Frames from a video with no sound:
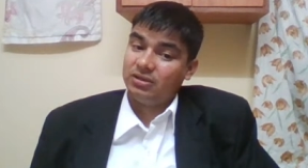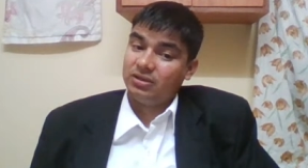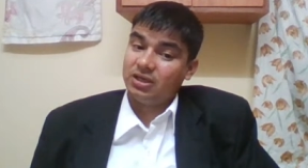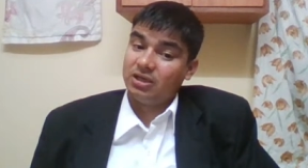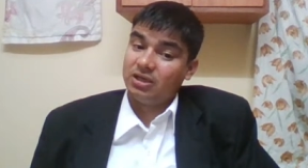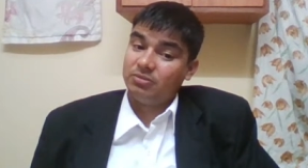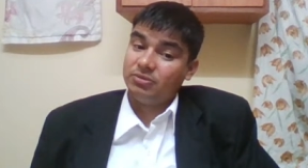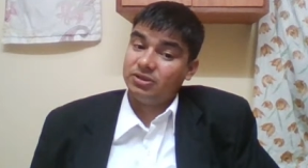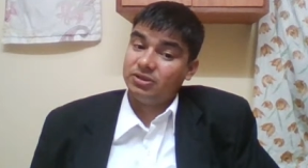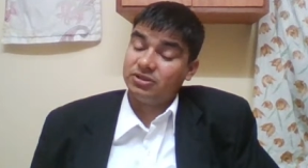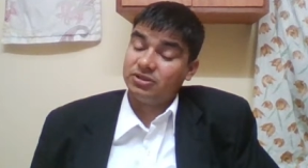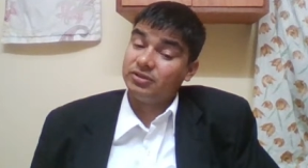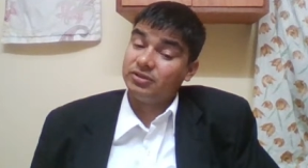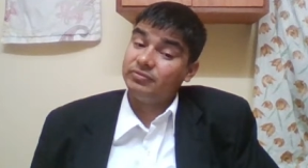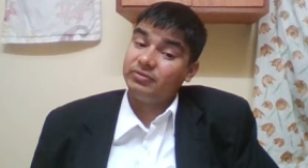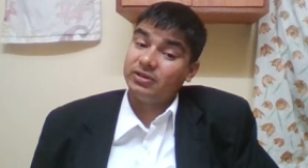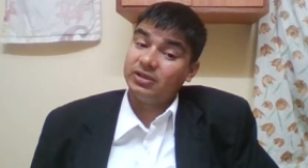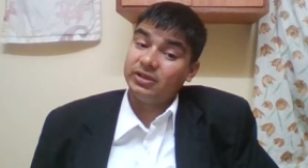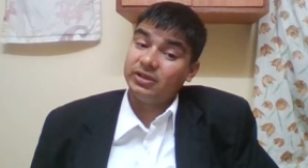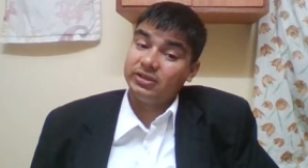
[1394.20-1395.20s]
That means
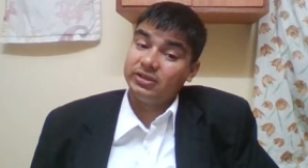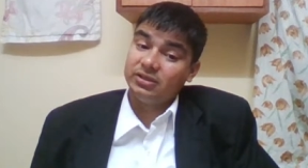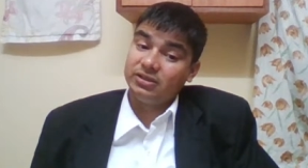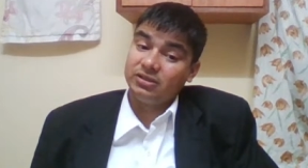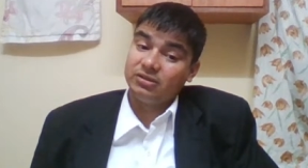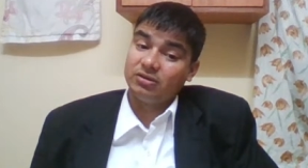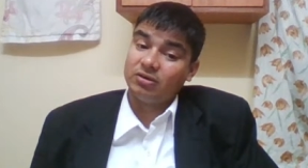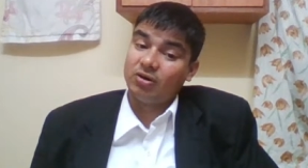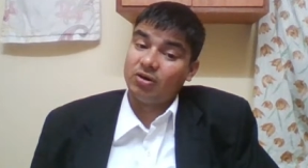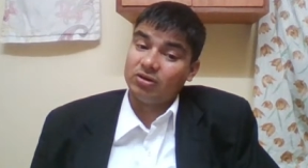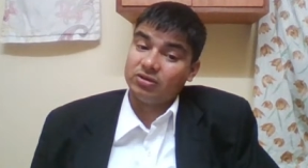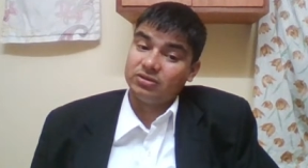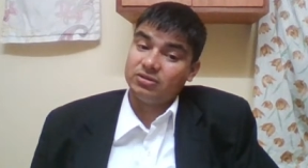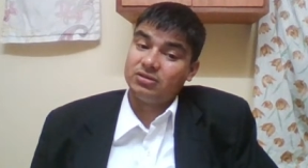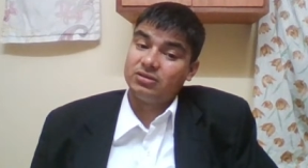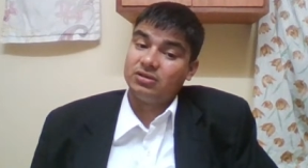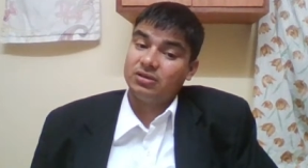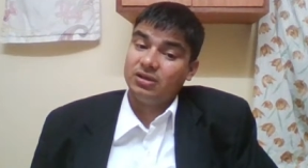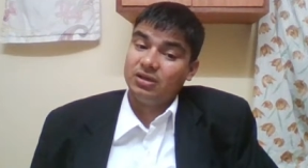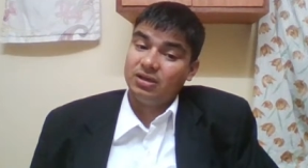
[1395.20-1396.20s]
severity
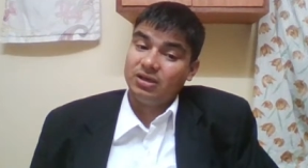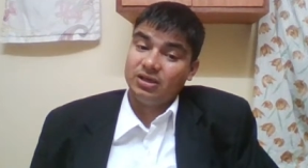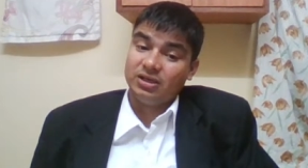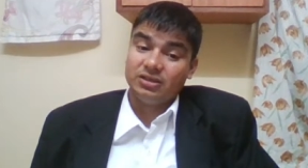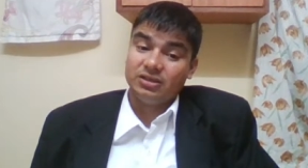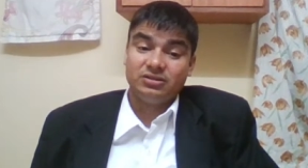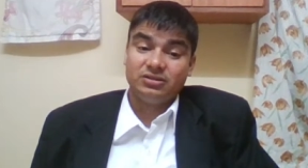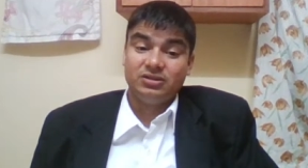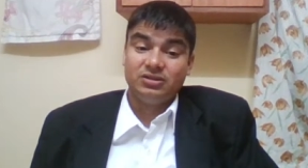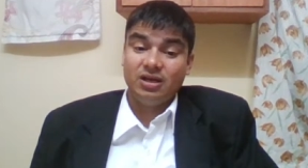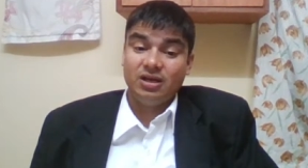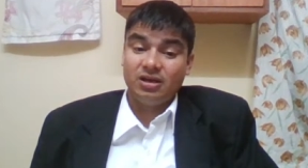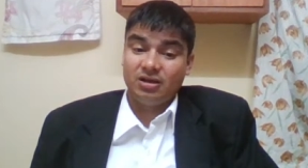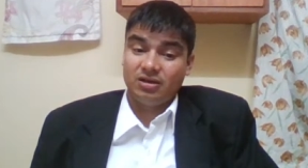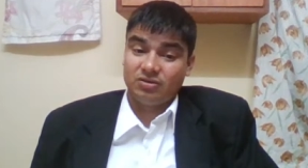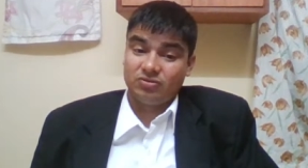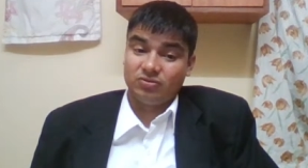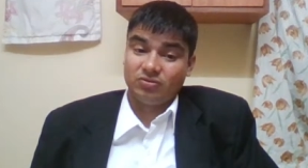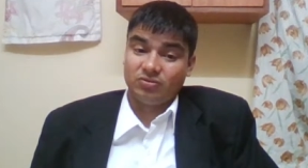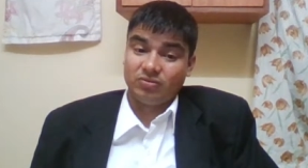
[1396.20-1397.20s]
clause is
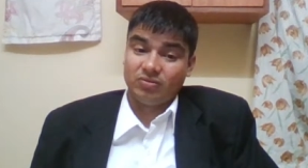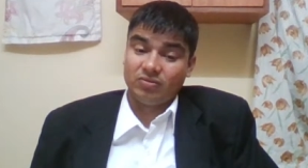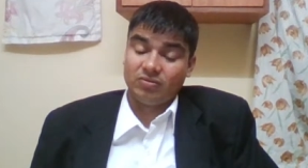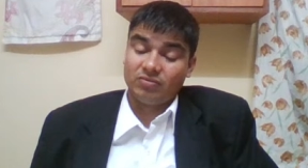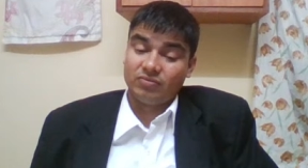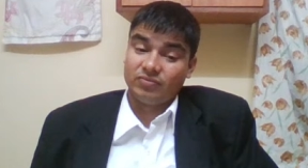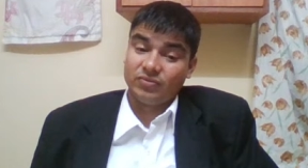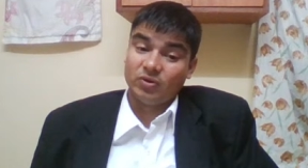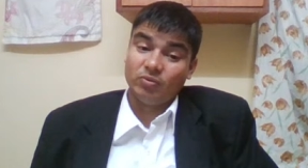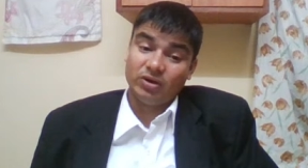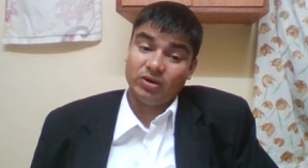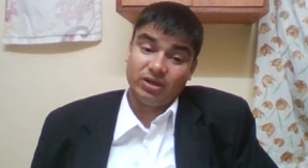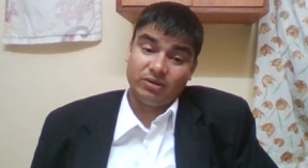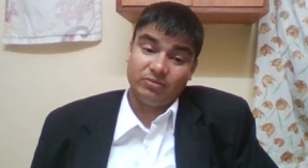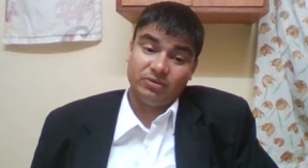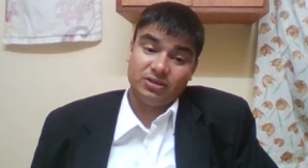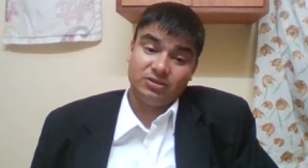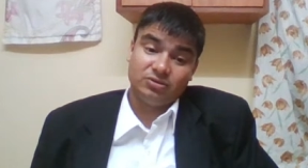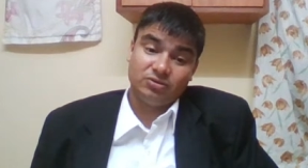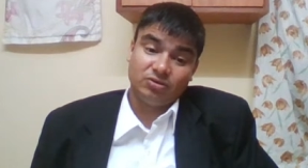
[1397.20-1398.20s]
there. So
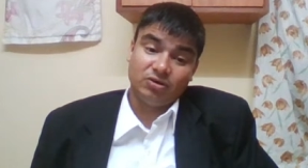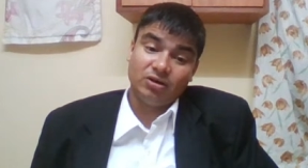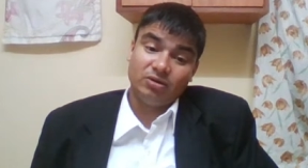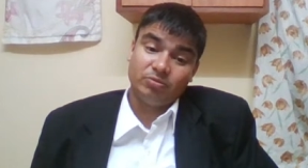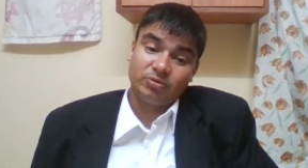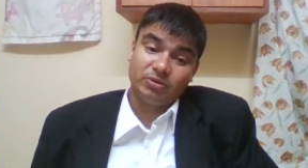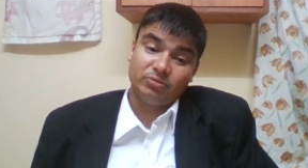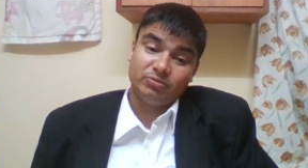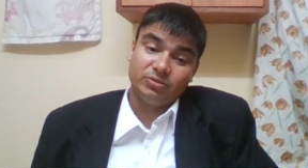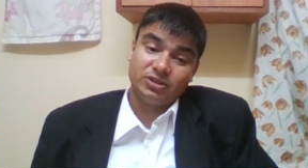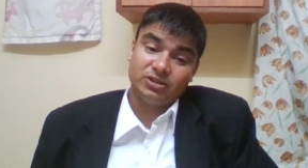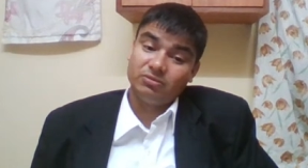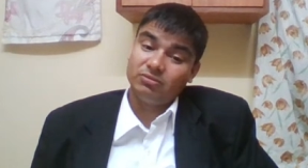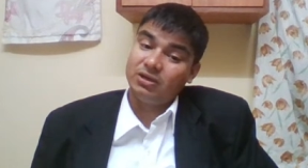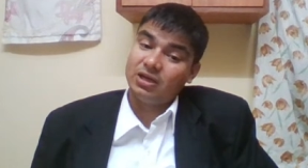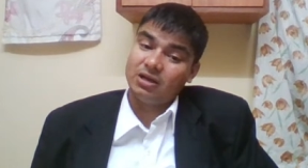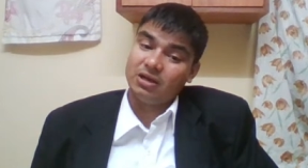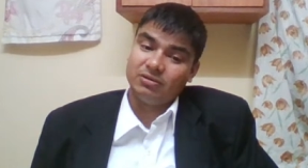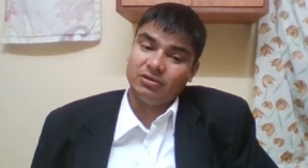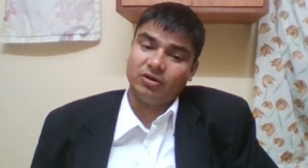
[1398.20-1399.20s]
whatever is not
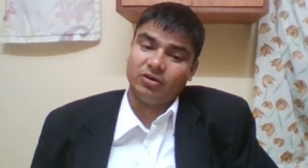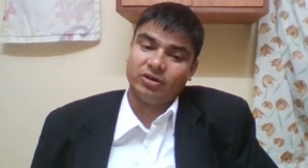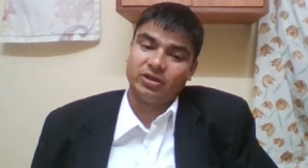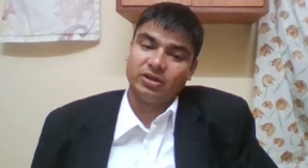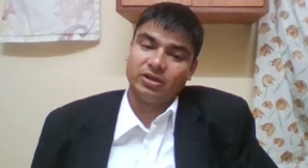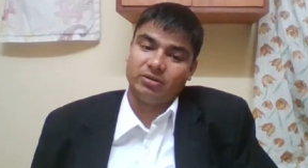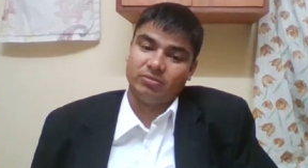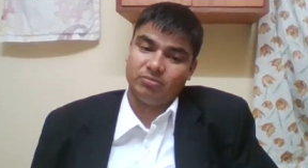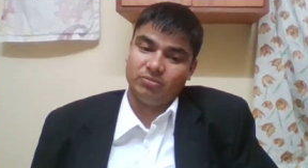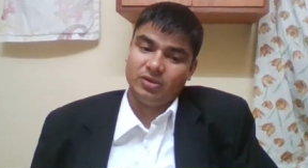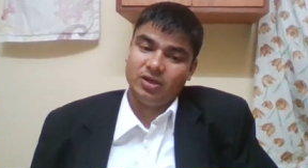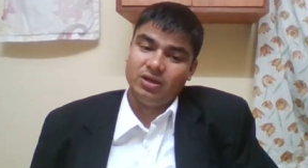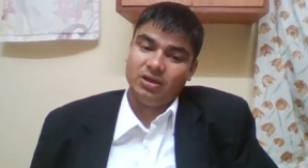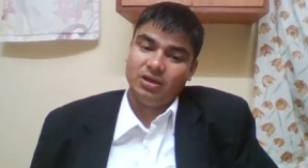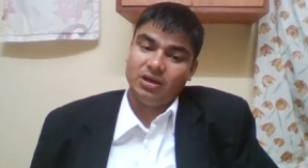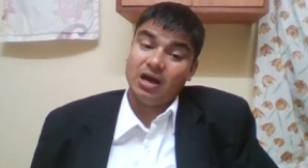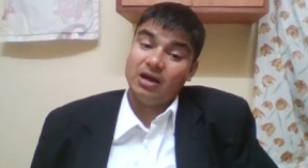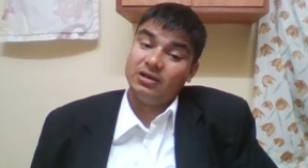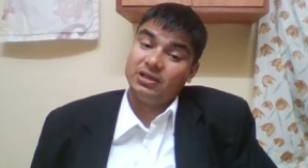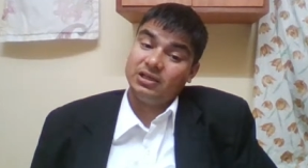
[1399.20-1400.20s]
permissible, I'll not give.
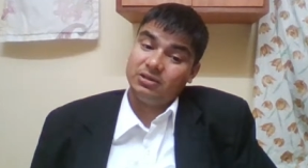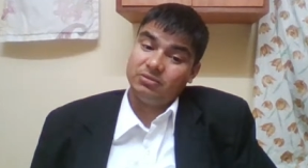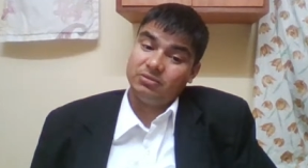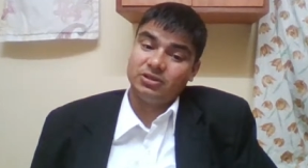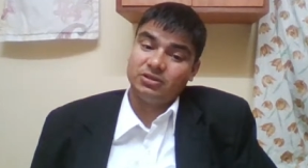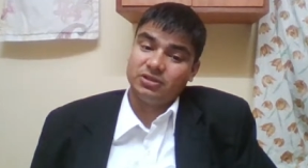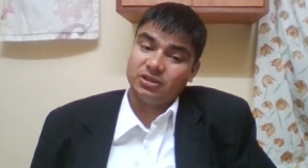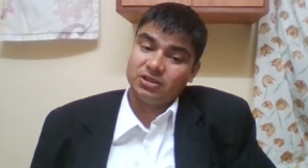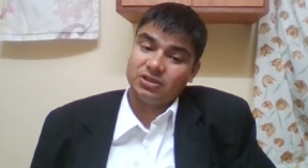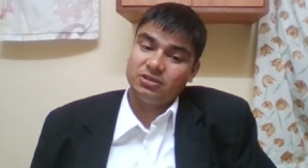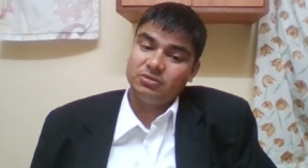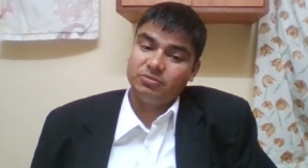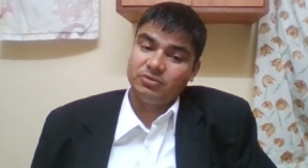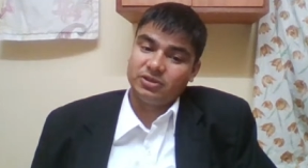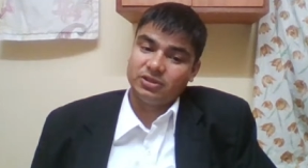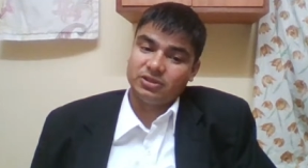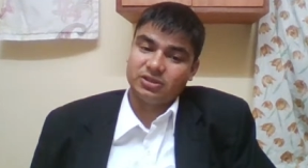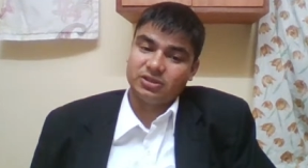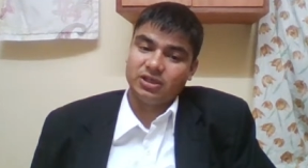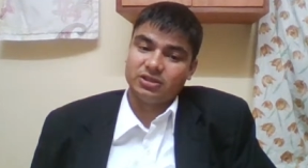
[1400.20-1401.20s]
I'll give the
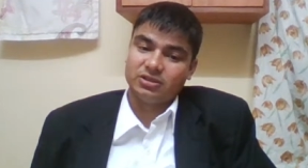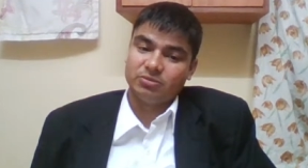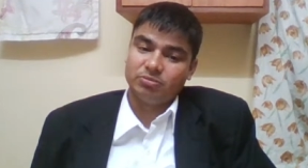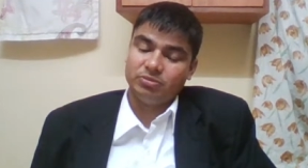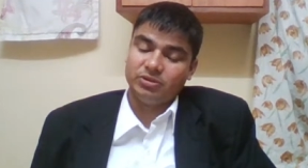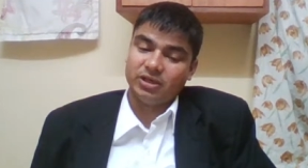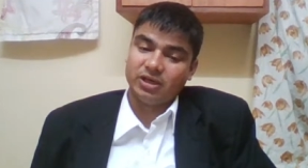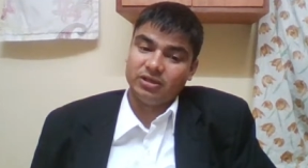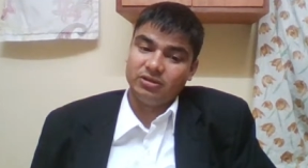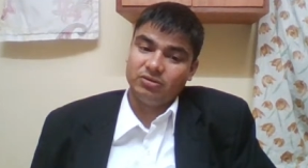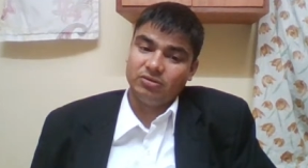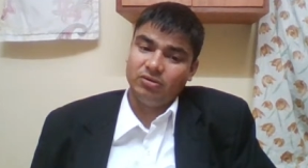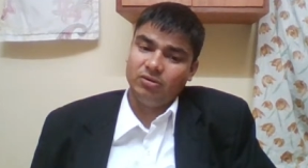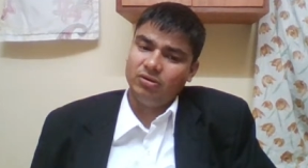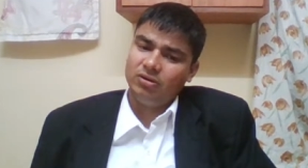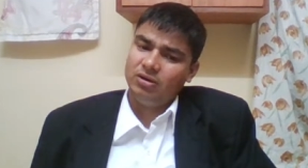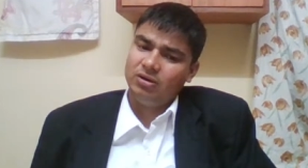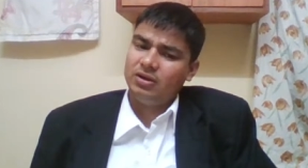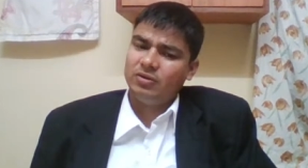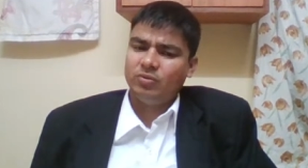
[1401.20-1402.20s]
justification as a PIO
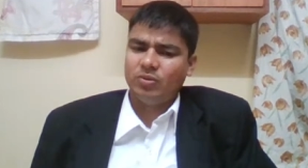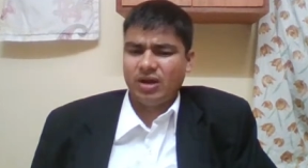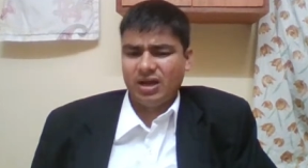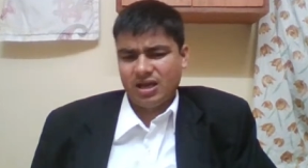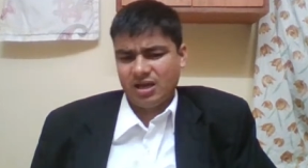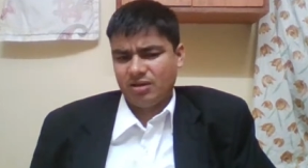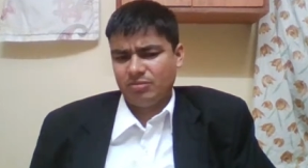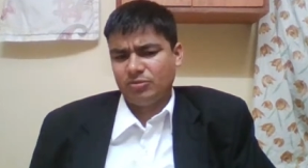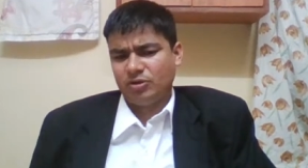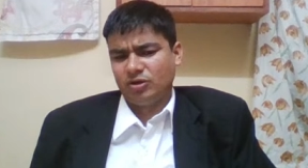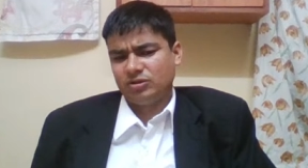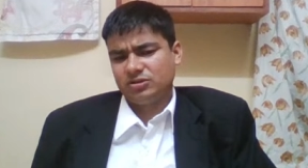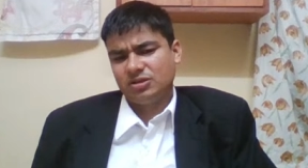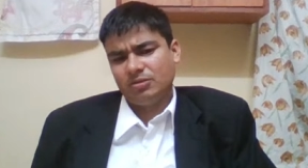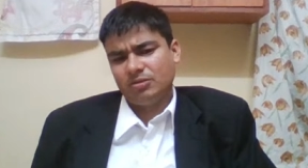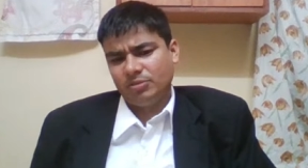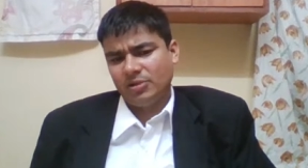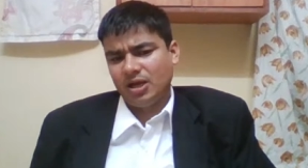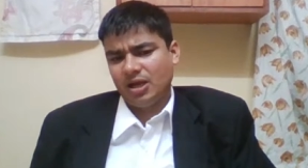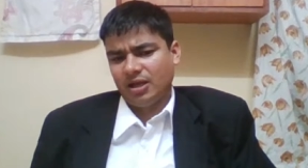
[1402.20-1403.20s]
why I'm not
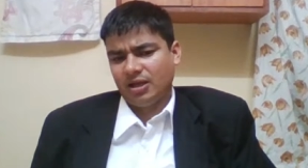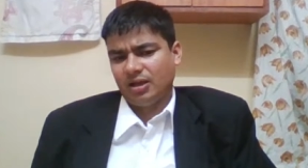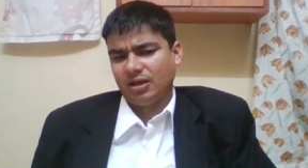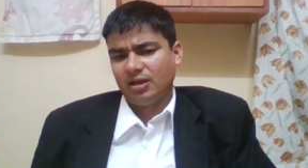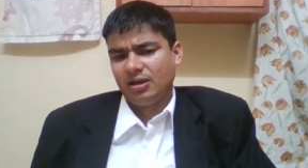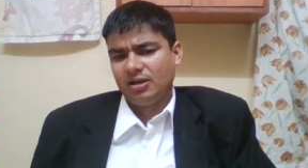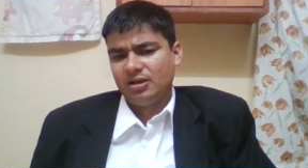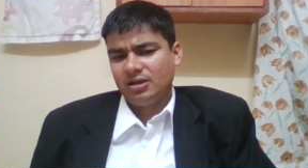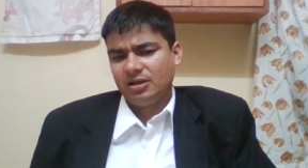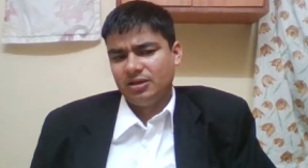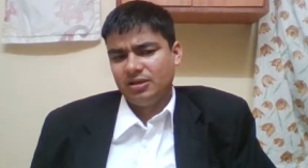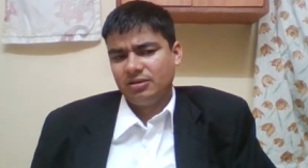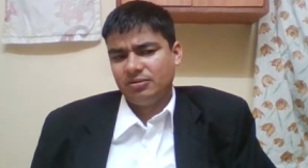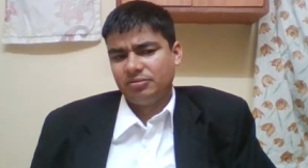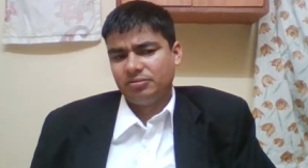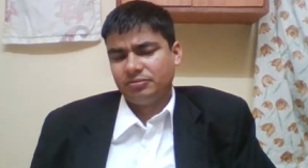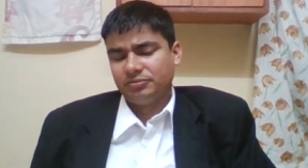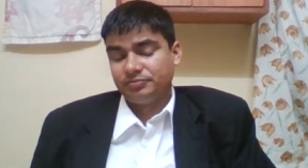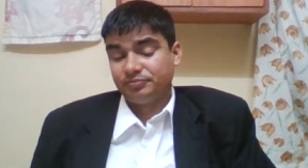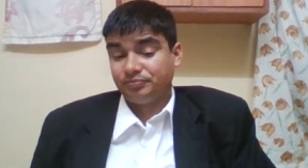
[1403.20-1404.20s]
supplying. If